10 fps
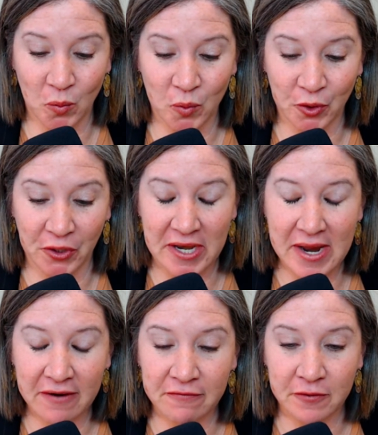will
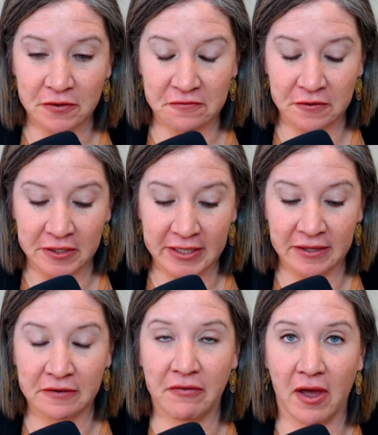never
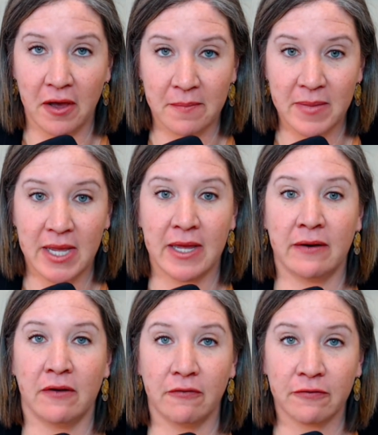forgive a
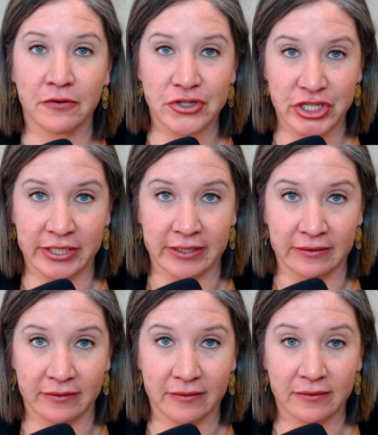man for cheating.